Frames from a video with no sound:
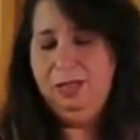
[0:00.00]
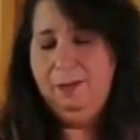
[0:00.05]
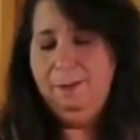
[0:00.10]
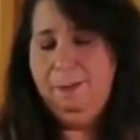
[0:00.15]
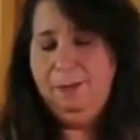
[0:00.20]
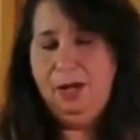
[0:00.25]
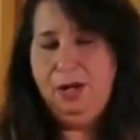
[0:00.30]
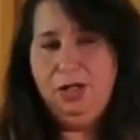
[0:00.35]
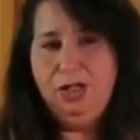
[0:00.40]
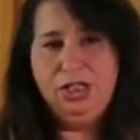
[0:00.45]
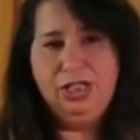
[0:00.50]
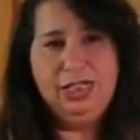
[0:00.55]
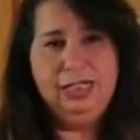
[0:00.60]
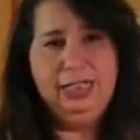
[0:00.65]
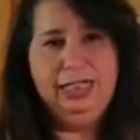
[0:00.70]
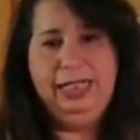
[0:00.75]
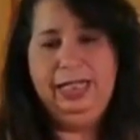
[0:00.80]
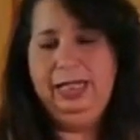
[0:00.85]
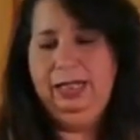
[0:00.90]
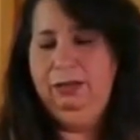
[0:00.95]

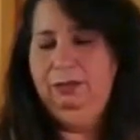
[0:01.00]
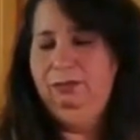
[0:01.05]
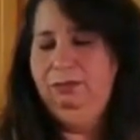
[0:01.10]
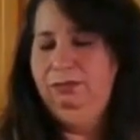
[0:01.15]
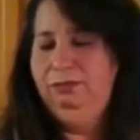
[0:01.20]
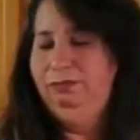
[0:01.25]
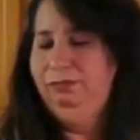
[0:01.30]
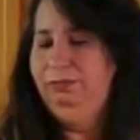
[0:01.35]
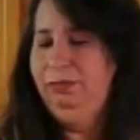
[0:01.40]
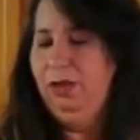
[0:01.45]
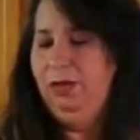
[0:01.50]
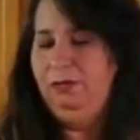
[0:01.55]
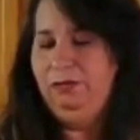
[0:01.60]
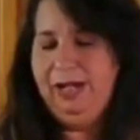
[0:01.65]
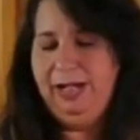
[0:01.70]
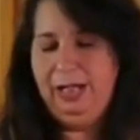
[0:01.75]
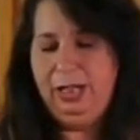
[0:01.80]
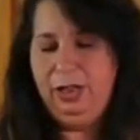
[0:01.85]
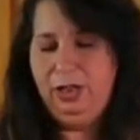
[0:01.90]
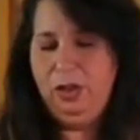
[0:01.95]
parsley,
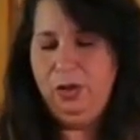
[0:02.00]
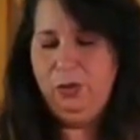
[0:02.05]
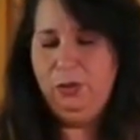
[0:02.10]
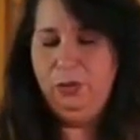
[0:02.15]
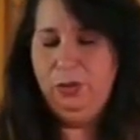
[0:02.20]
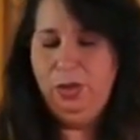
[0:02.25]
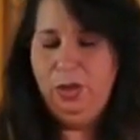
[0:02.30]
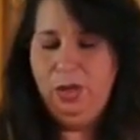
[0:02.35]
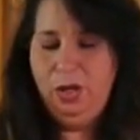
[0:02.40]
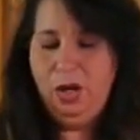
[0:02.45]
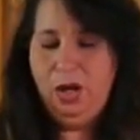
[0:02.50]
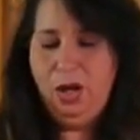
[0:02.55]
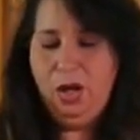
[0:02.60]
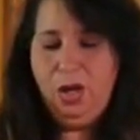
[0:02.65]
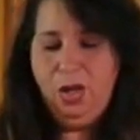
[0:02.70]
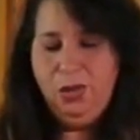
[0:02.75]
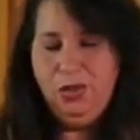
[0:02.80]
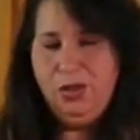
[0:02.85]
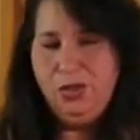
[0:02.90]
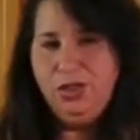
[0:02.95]
oregano,
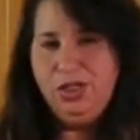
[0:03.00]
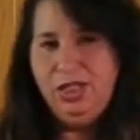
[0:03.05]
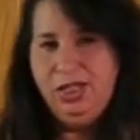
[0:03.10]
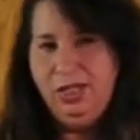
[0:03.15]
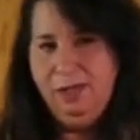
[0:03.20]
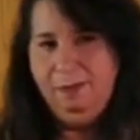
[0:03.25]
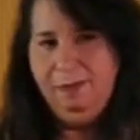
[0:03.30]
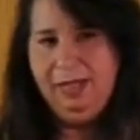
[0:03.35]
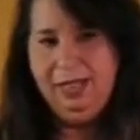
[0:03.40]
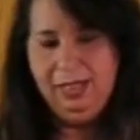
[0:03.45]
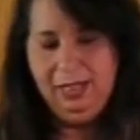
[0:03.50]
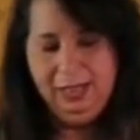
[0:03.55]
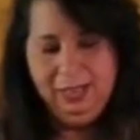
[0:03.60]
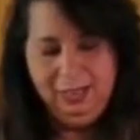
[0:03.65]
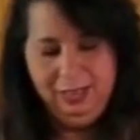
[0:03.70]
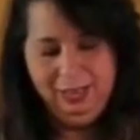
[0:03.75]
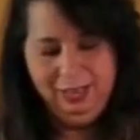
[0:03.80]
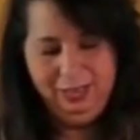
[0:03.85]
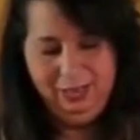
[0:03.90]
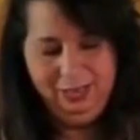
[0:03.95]
all those yummy
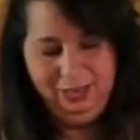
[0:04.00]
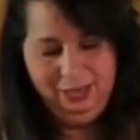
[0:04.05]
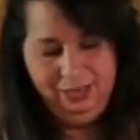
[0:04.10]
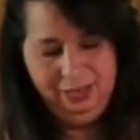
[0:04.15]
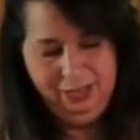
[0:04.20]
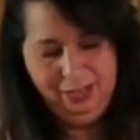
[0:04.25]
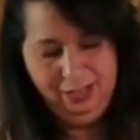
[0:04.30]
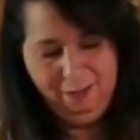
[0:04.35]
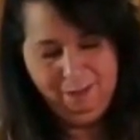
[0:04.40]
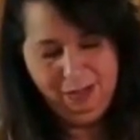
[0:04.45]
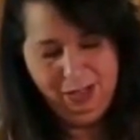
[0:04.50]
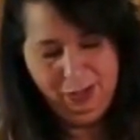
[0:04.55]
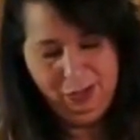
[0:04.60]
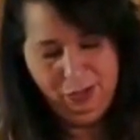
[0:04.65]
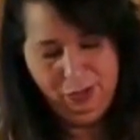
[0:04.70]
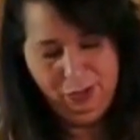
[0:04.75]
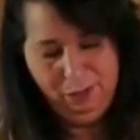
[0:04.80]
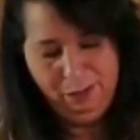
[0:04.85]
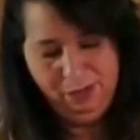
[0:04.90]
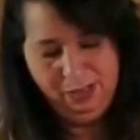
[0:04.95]

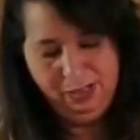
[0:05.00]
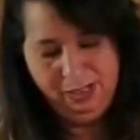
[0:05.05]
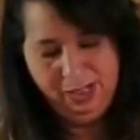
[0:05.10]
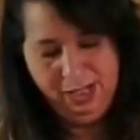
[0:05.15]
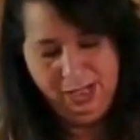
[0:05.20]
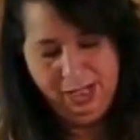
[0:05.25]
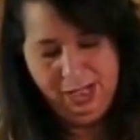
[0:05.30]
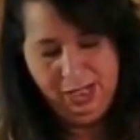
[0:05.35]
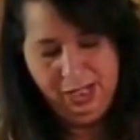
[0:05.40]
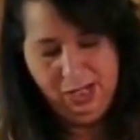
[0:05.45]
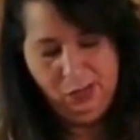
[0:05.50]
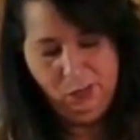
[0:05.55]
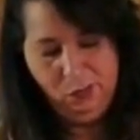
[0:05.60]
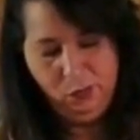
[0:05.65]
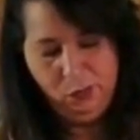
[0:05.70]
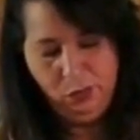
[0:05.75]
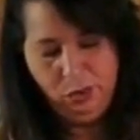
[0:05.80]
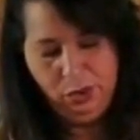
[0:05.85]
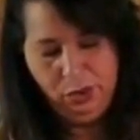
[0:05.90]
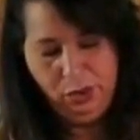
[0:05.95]
herbs. And
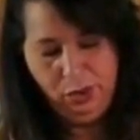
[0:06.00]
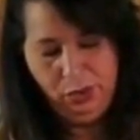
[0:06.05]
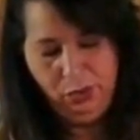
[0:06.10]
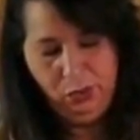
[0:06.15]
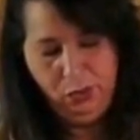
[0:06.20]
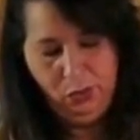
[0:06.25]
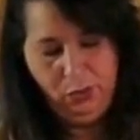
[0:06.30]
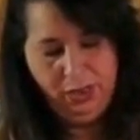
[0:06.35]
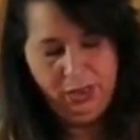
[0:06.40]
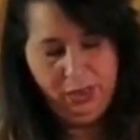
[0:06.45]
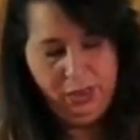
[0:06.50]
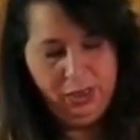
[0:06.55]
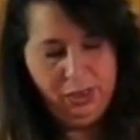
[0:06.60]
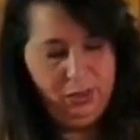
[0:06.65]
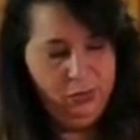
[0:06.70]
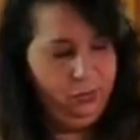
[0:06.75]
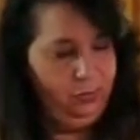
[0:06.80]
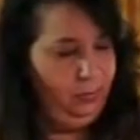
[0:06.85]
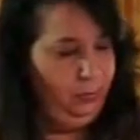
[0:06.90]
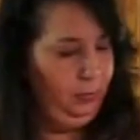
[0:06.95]
we're going
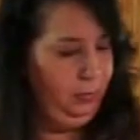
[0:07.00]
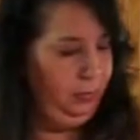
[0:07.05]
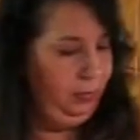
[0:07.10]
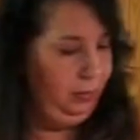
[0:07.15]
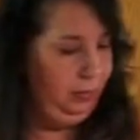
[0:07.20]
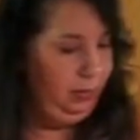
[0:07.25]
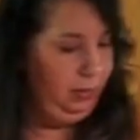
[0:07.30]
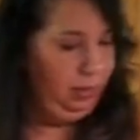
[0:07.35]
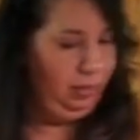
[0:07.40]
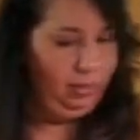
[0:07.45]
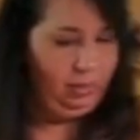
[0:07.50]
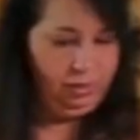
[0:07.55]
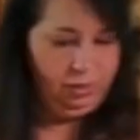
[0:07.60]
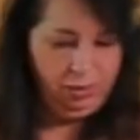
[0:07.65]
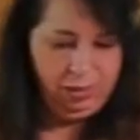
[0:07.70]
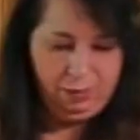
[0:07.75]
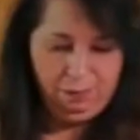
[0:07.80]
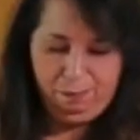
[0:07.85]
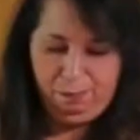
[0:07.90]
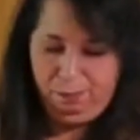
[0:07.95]
to
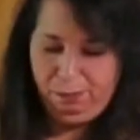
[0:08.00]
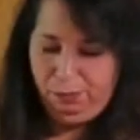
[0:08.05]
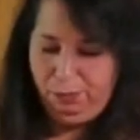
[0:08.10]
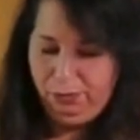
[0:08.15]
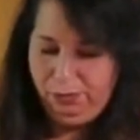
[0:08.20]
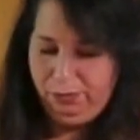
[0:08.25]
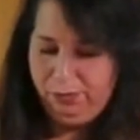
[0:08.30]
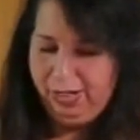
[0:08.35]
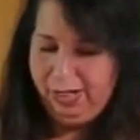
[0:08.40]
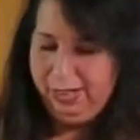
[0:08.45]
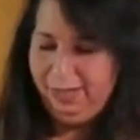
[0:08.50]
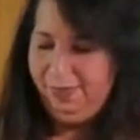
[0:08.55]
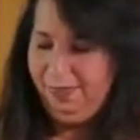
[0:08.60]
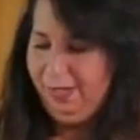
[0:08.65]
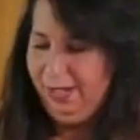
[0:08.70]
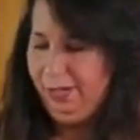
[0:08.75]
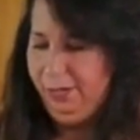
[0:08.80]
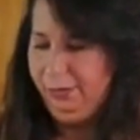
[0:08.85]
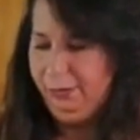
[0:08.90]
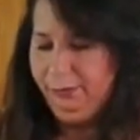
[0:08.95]
just pour it right in
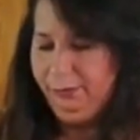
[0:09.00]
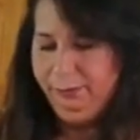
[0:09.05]
there.